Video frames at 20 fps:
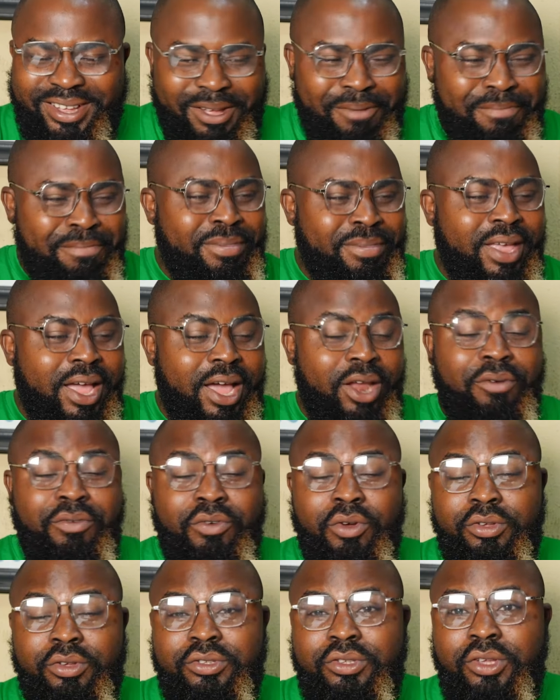And
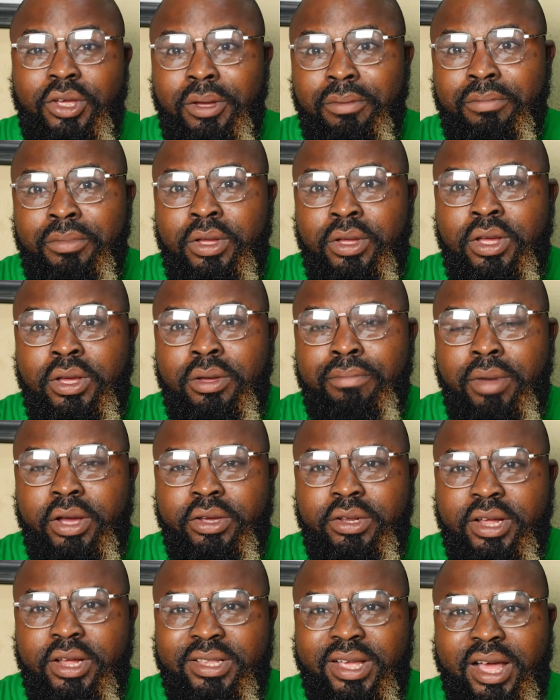of course, Man
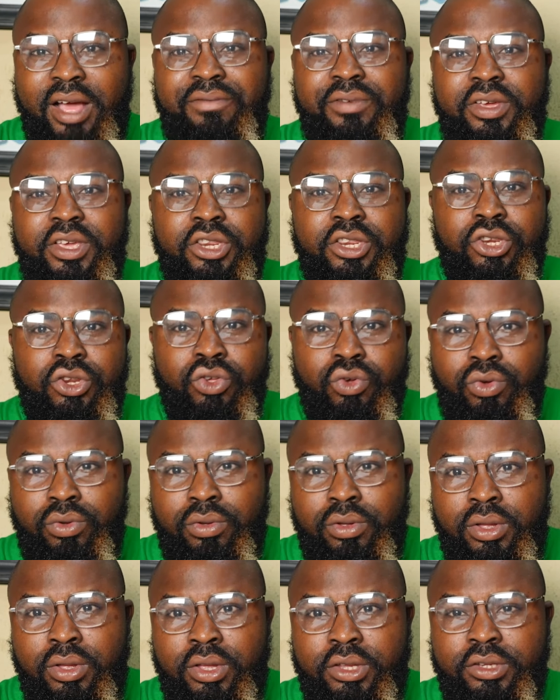United have a
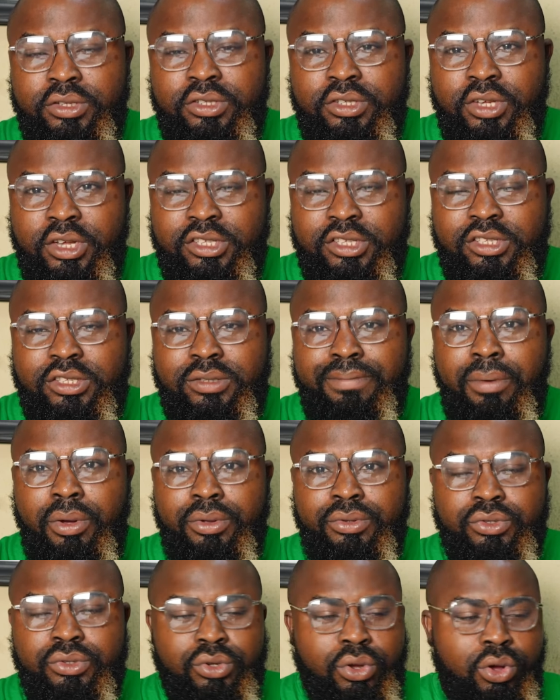new shirt
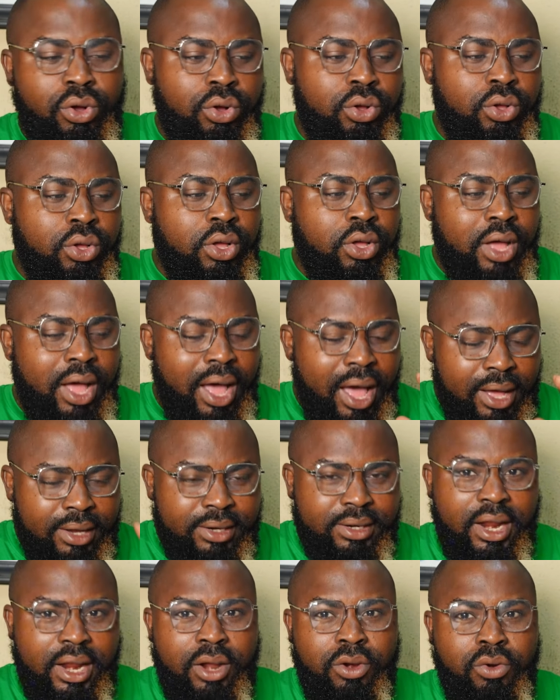sponsor,
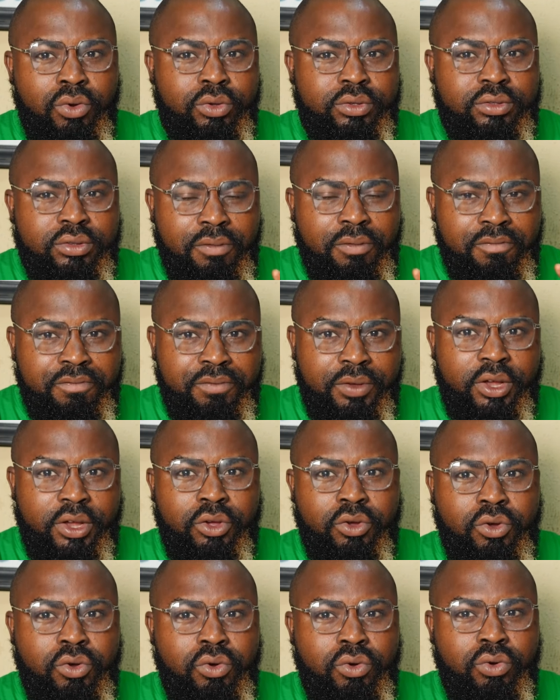and that looked
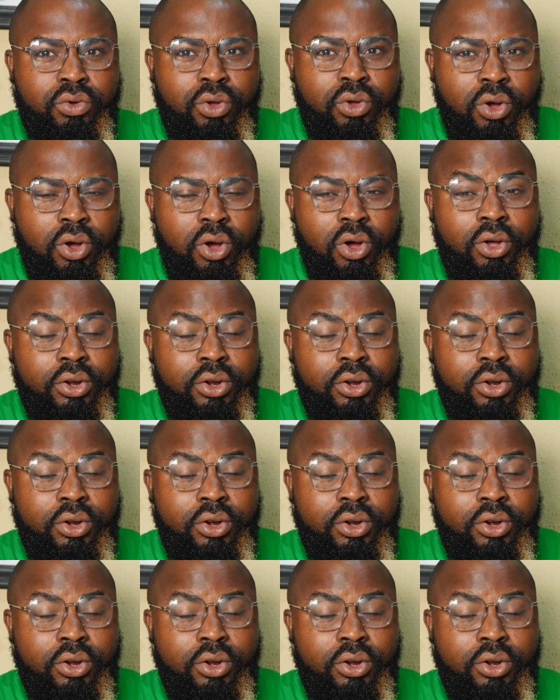very cool.